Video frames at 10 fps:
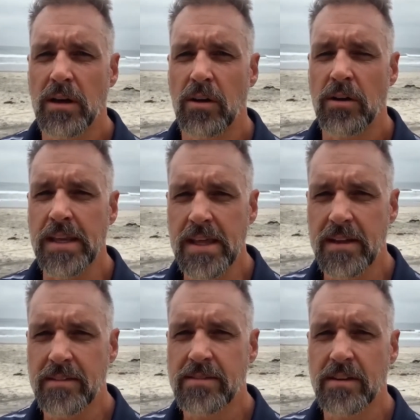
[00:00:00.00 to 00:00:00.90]

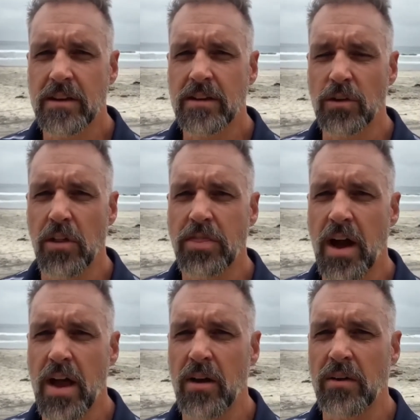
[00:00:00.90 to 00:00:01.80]
needs
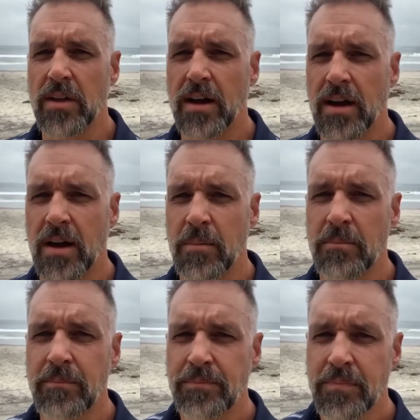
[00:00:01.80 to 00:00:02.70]
glutathione um,
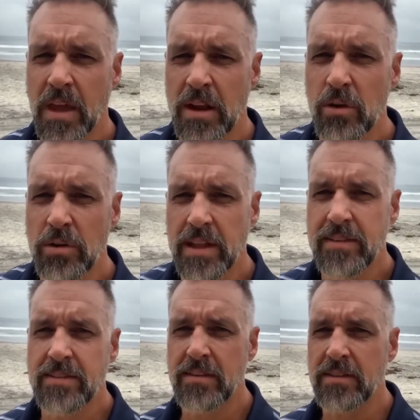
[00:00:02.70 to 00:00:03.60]
and who
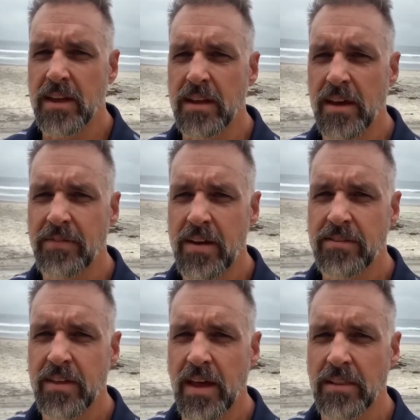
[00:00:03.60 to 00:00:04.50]
needs cysteine. If I
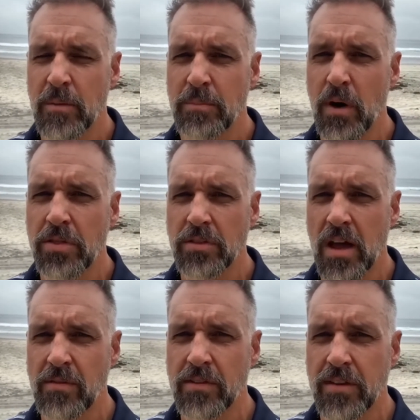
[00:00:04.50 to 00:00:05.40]
see that both
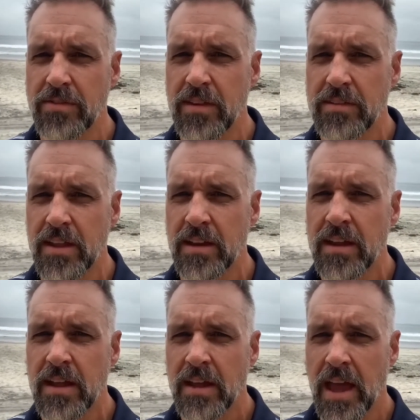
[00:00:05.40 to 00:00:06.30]
levels of cysteine
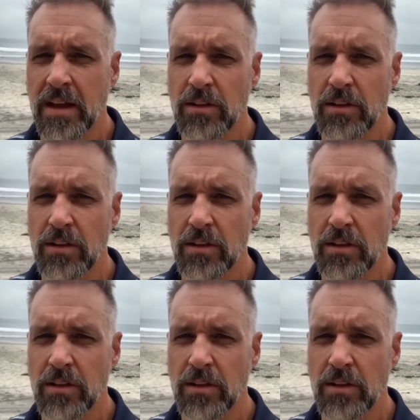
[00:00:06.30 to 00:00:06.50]
and